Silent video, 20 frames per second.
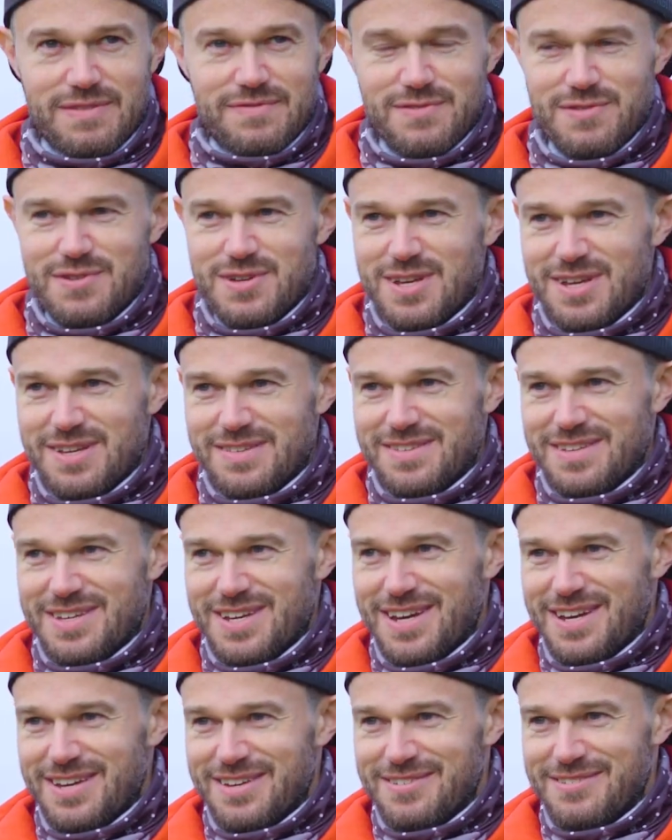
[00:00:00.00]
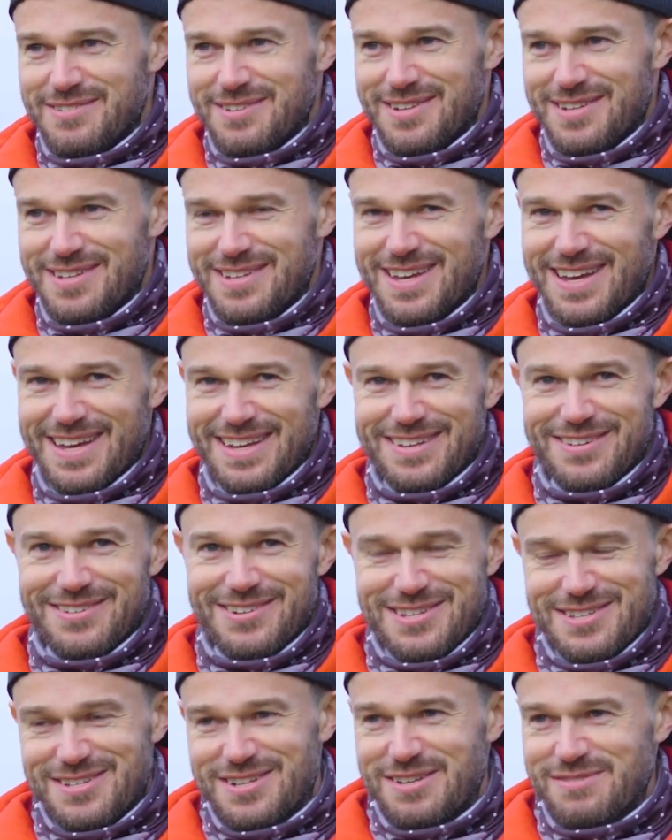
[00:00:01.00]
or 4 years ago. Yeah, got
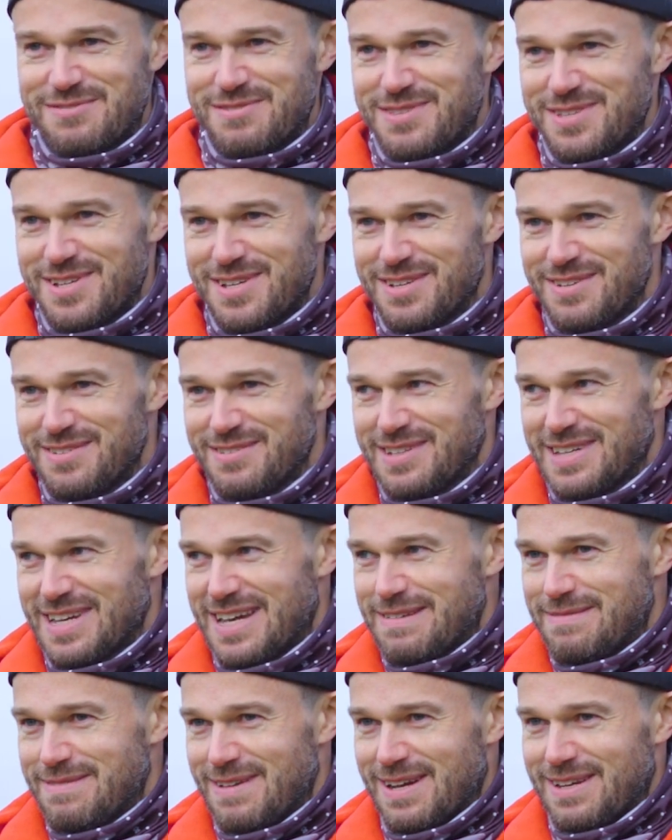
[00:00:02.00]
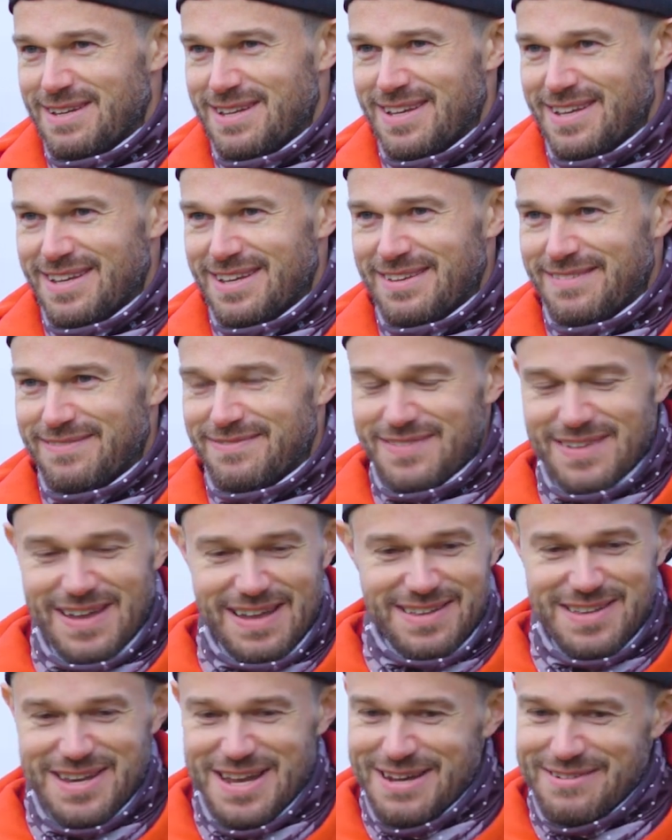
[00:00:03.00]
in touch with you, came down here,
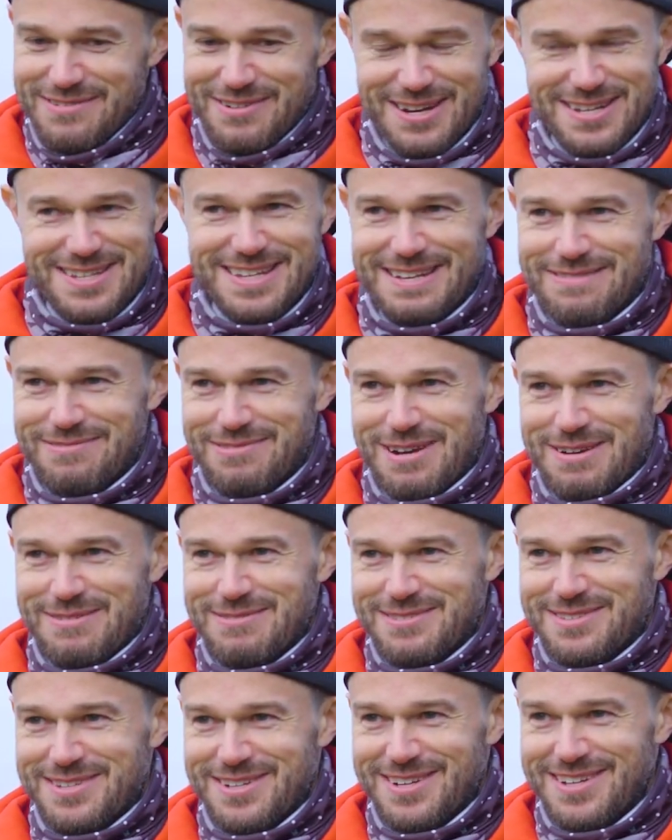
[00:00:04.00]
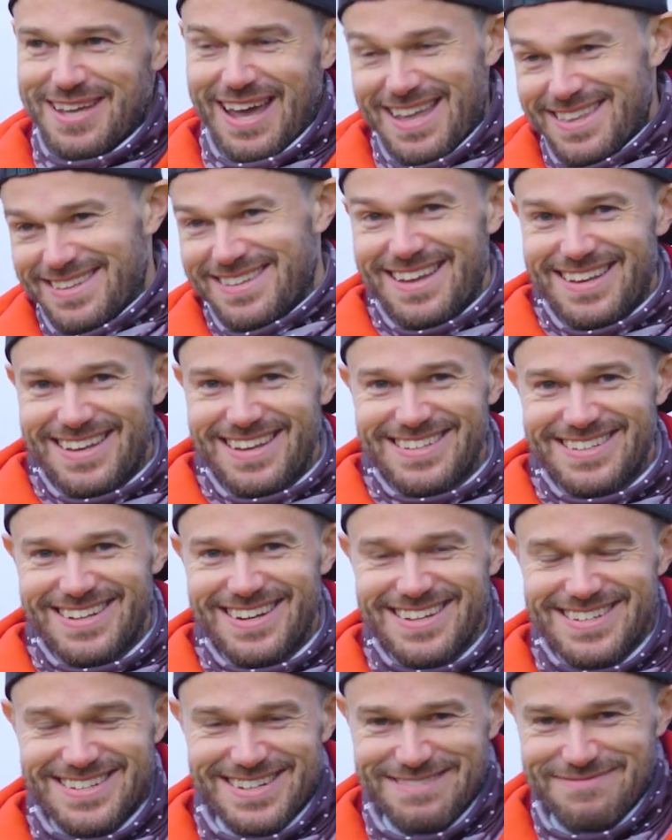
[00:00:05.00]
had no idea what I was doing, hence getting in
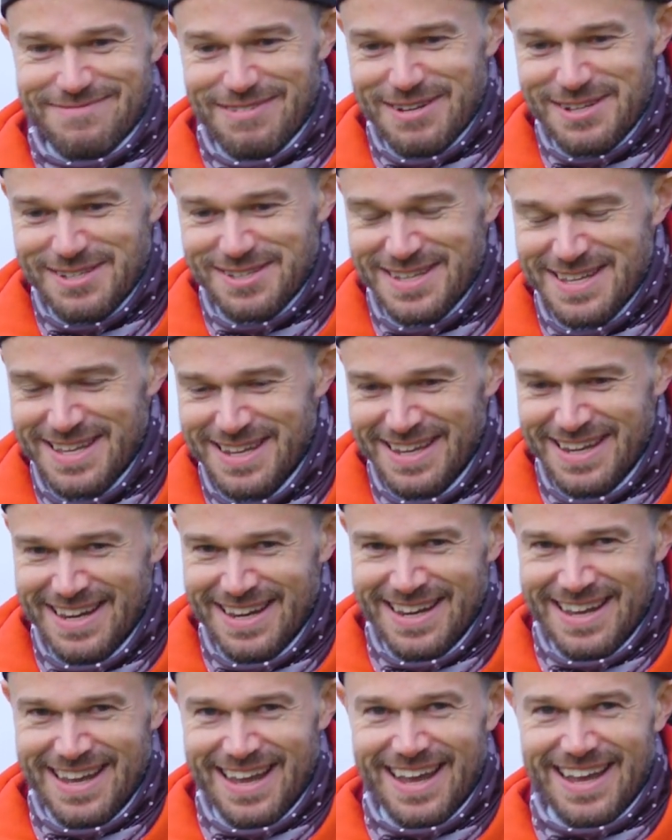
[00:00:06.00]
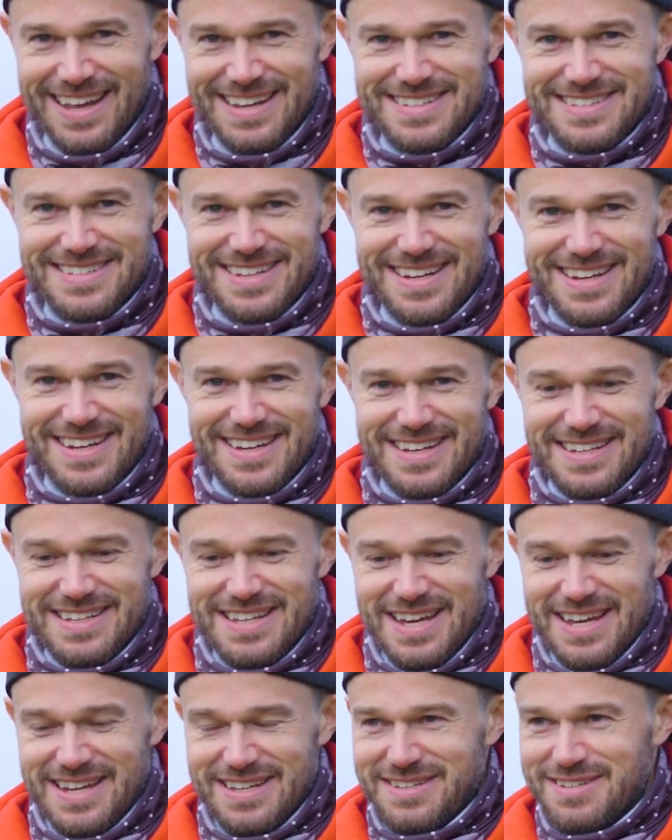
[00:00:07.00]
touch, I suppose. And
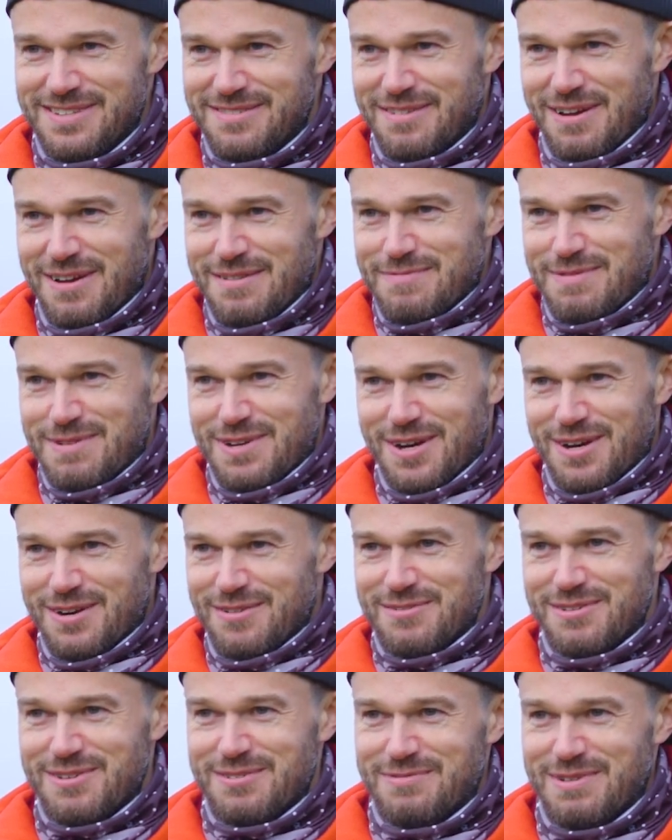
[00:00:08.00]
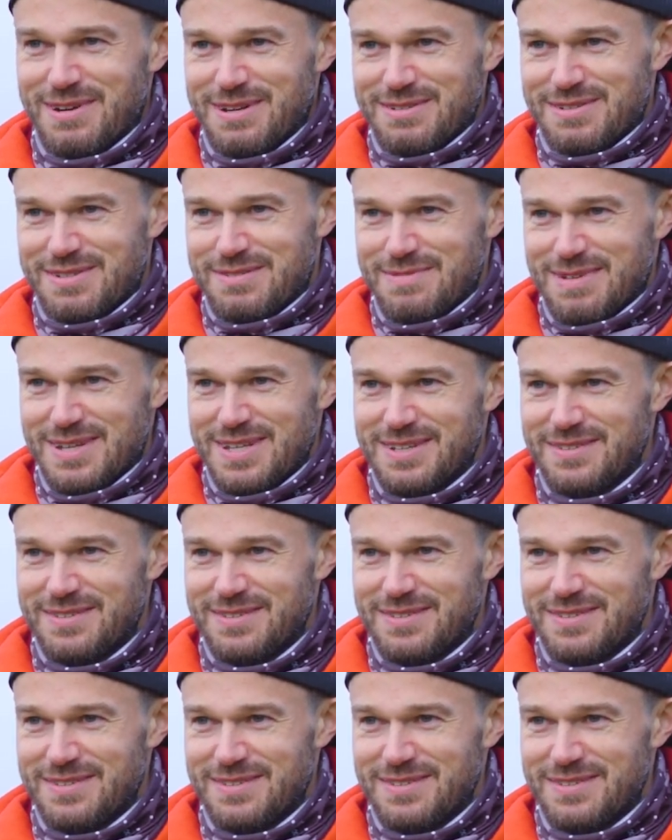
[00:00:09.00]
yeah, you opened a whole new world to me